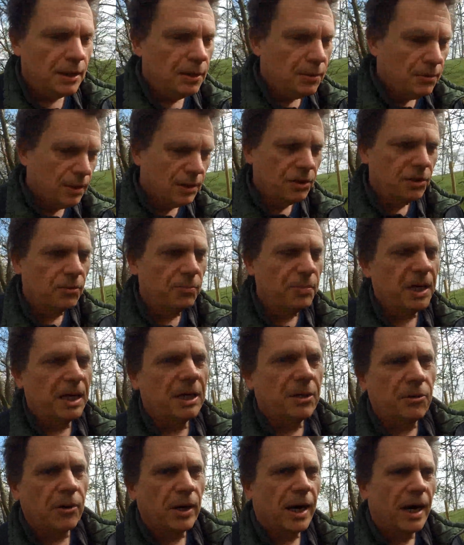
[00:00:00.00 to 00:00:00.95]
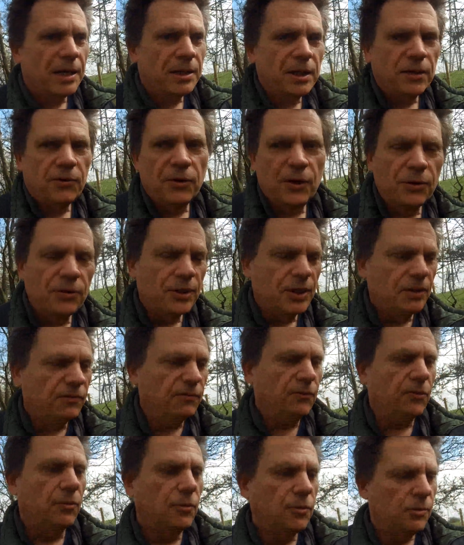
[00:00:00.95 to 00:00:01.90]
Once you're being creative, who's it
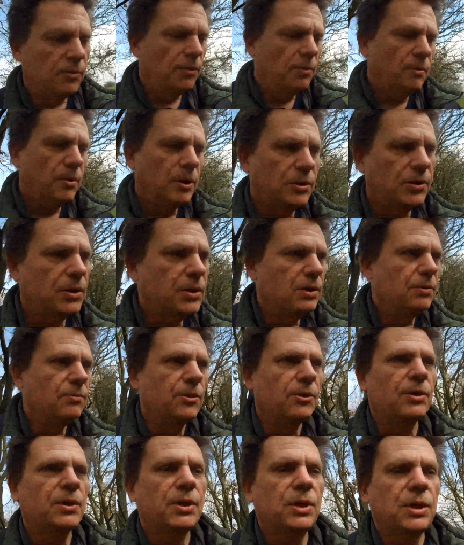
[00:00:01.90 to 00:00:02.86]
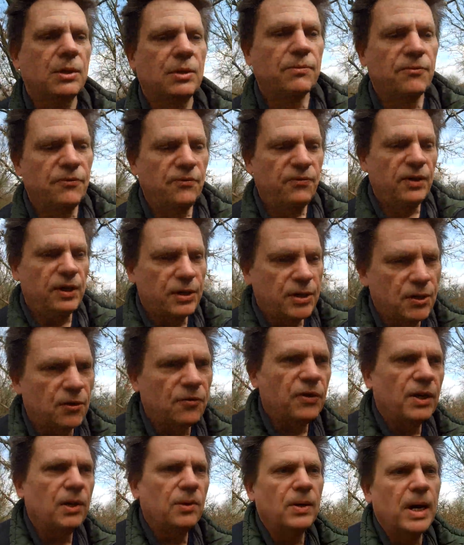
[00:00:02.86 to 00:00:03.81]
for? What's the
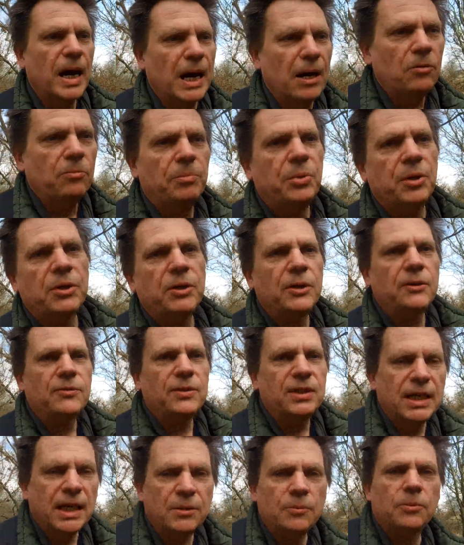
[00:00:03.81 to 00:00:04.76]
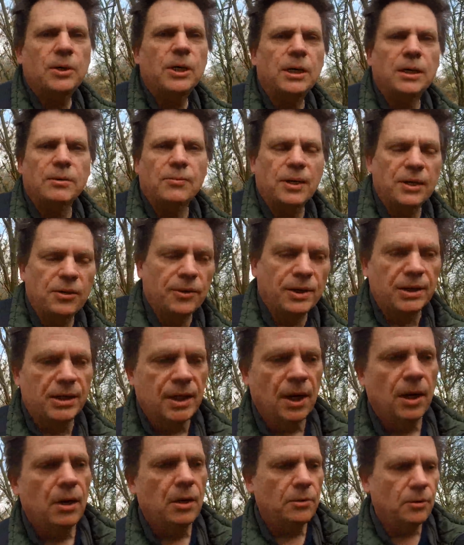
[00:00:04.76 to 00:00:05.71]
philosophical output of said work, whether it's
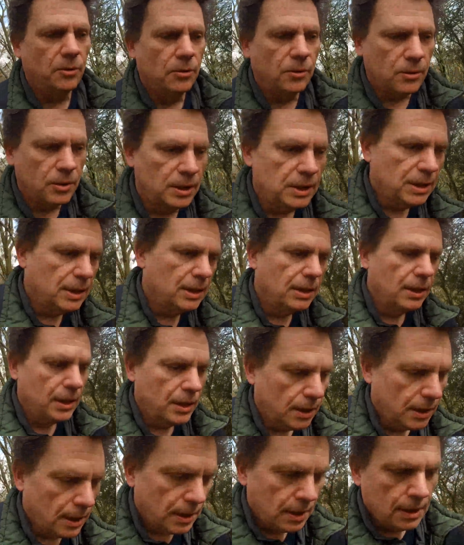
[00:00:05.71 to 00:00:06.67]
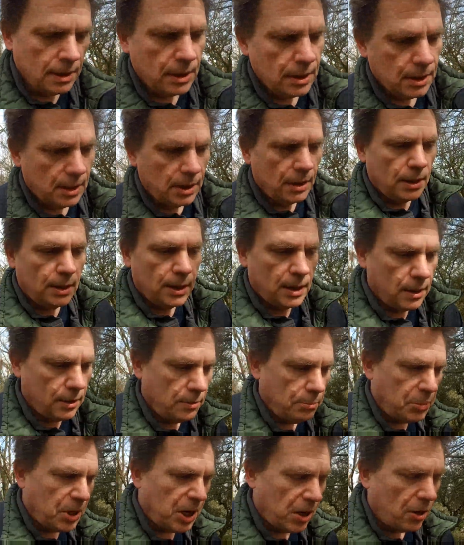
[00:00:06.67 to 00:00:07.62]
art or, you know,
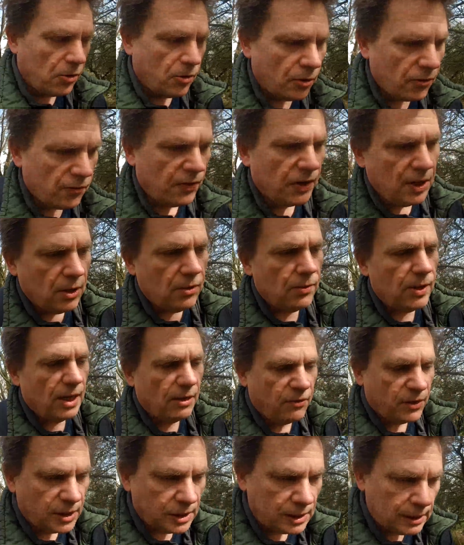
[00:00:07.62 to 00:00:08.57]
biography or whatever.